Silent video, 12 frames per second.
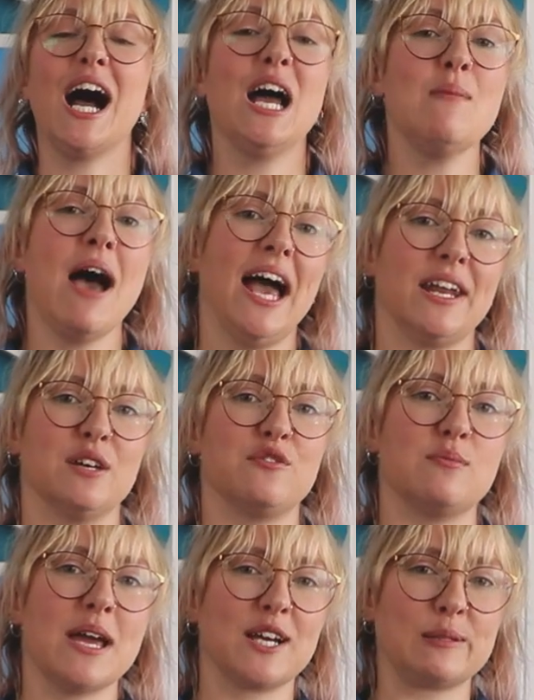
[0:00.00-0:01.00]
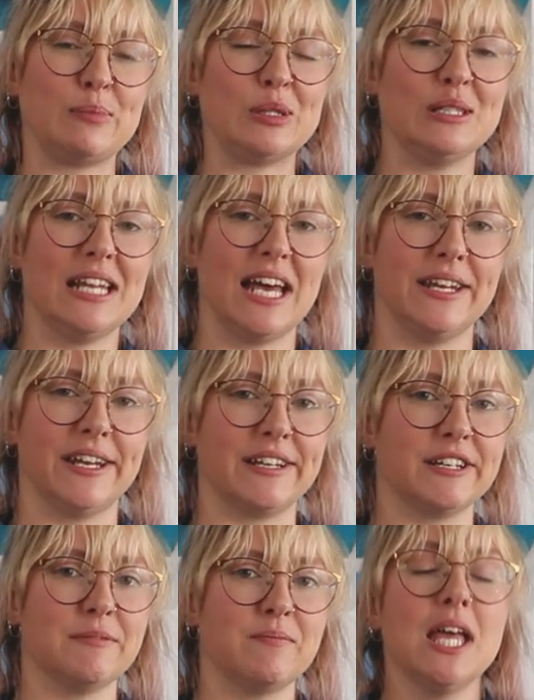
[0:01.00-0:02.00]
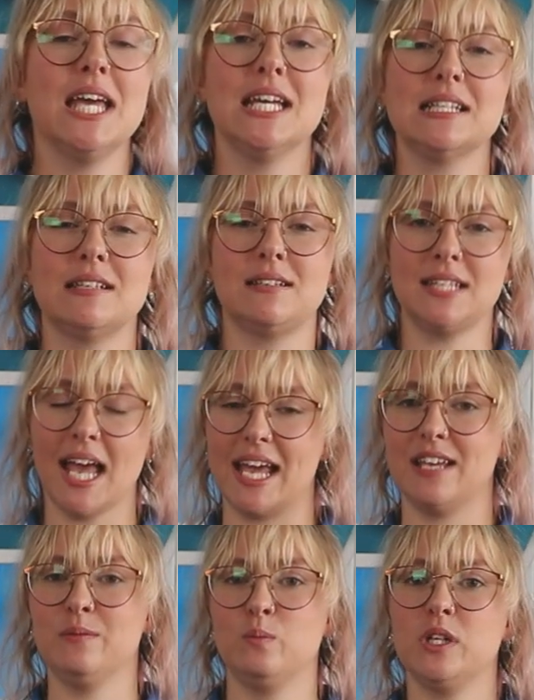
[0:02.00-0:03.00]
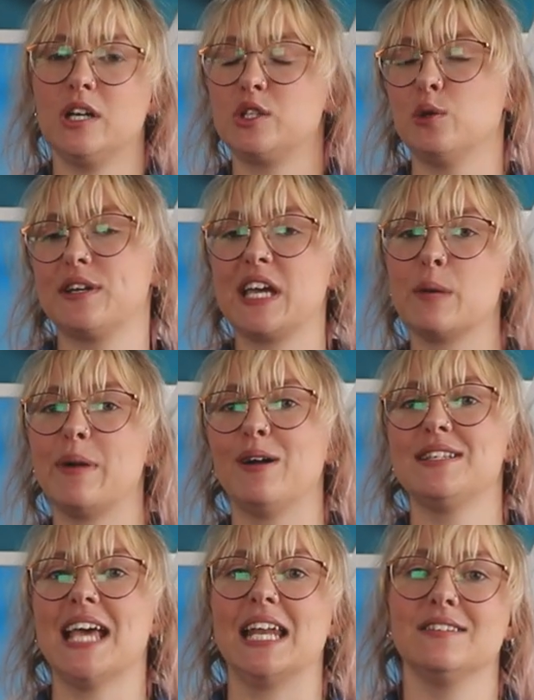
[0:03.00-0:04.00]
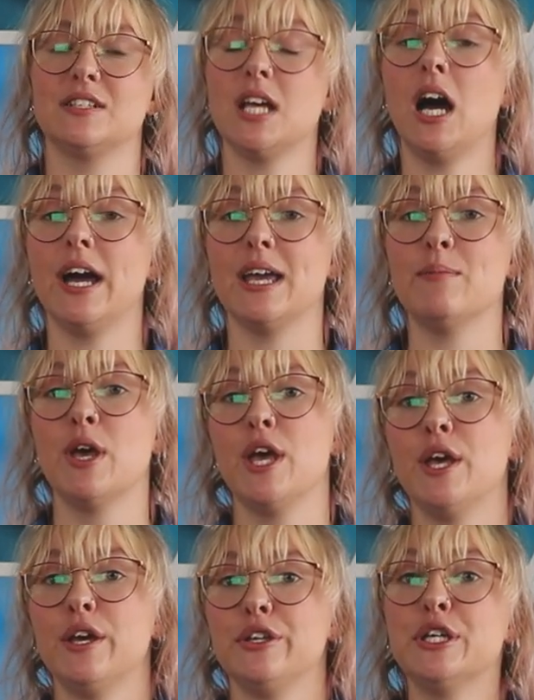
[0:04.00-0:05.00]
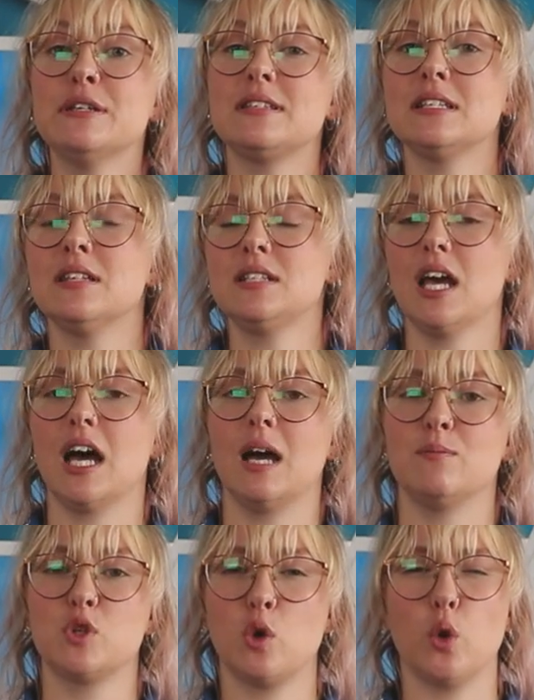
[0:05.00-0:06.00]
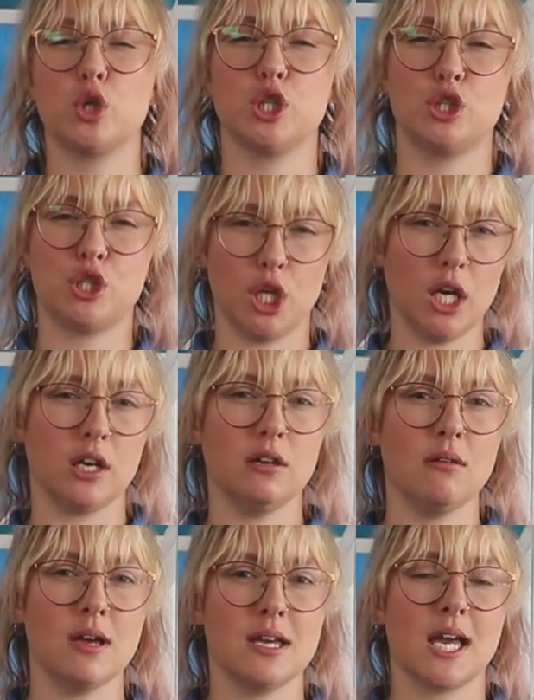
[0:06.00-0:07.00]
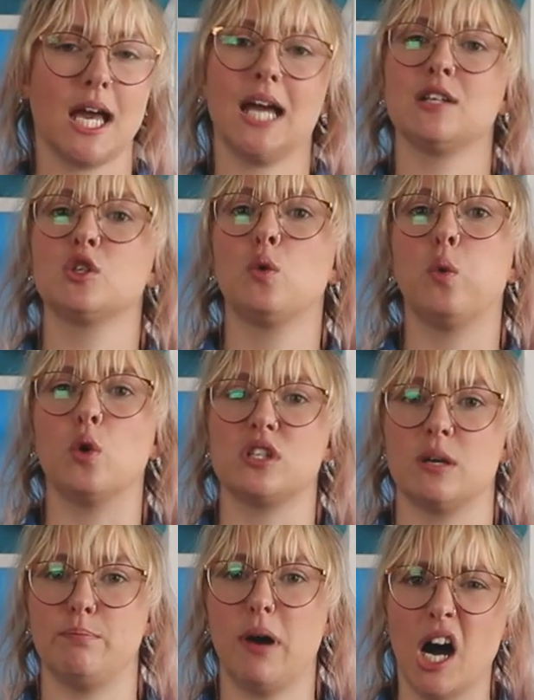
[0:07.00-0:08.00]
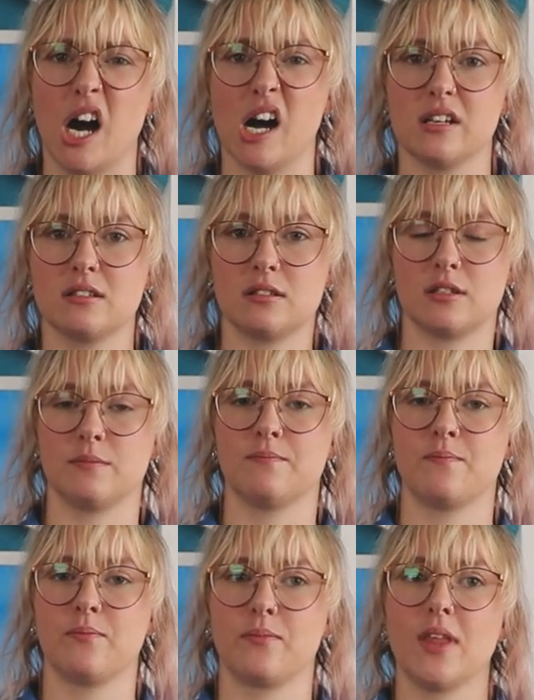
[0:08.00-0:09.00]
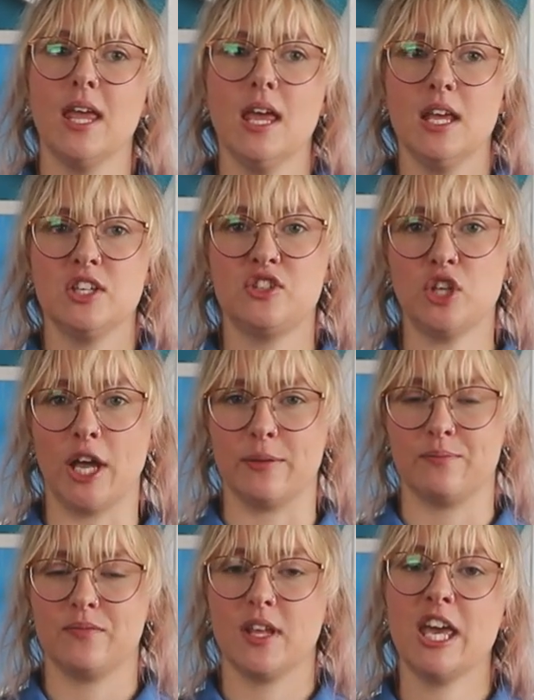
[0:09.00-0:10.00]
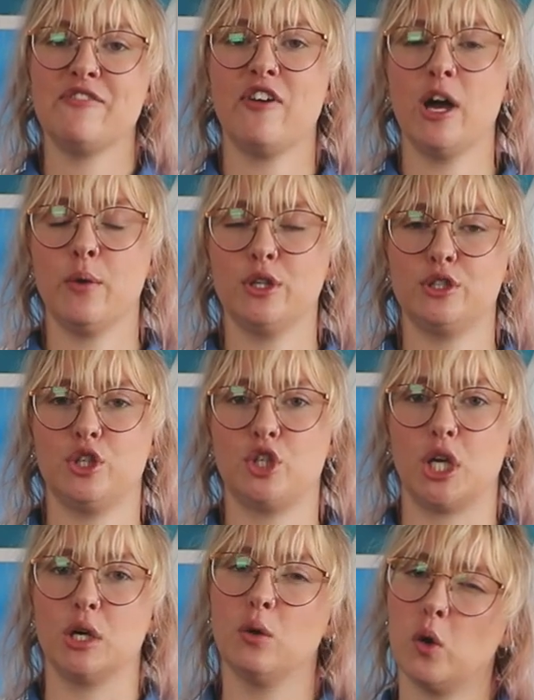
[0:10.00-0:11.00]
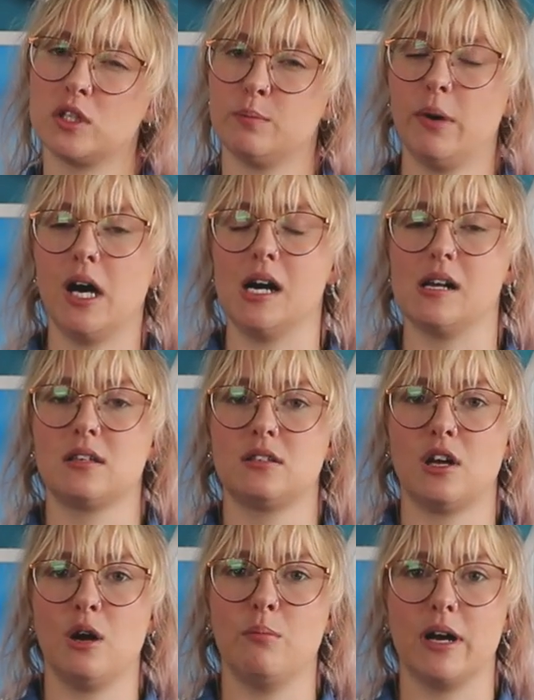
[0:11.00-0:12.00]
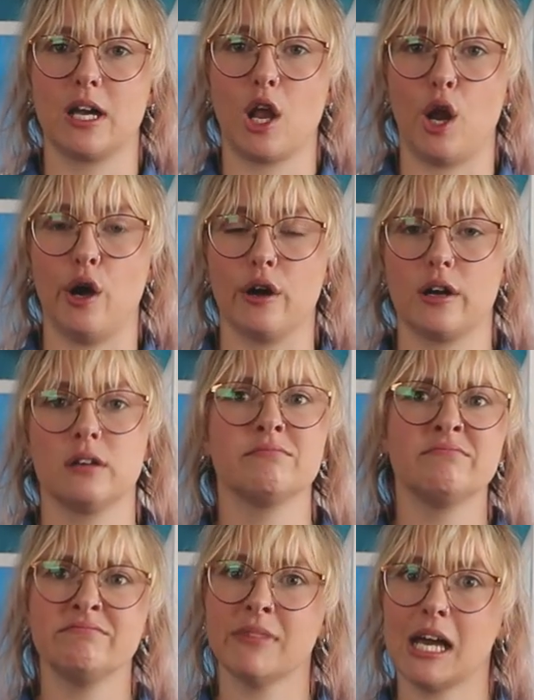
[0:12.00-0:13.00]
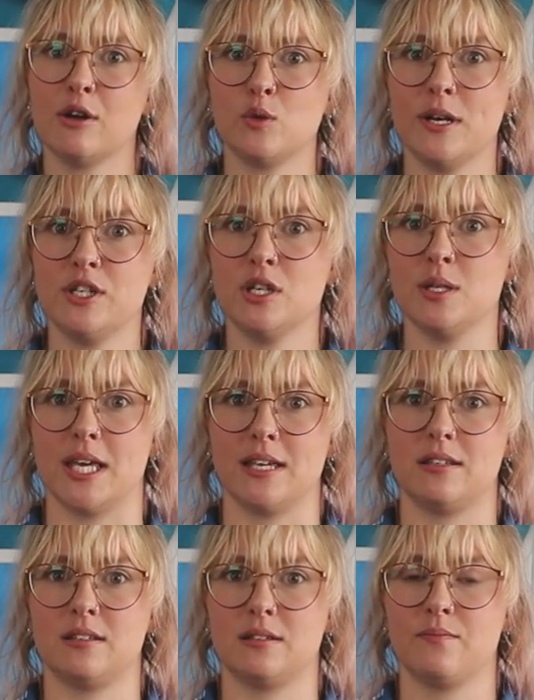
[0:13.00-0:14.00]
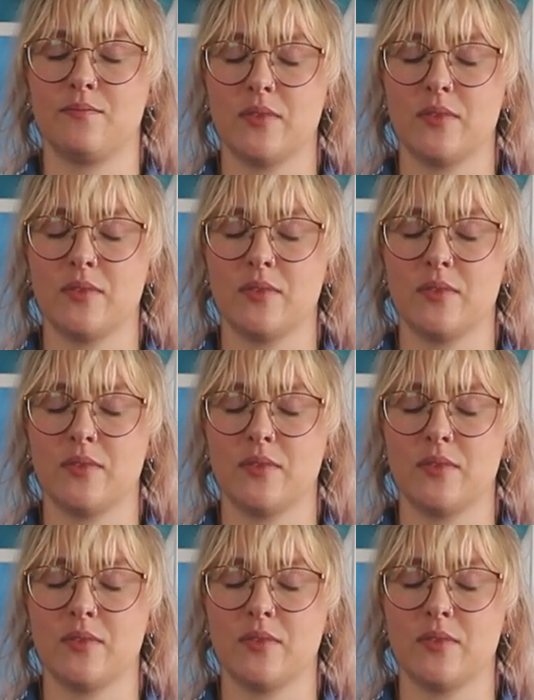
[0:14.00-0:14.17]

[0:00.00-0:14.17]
I'm Hannah from Explore Learning. Today we are talking about telling the time using the terms quarter to and quarter past. So, if I want to show quarter past on my clock, how do I do this?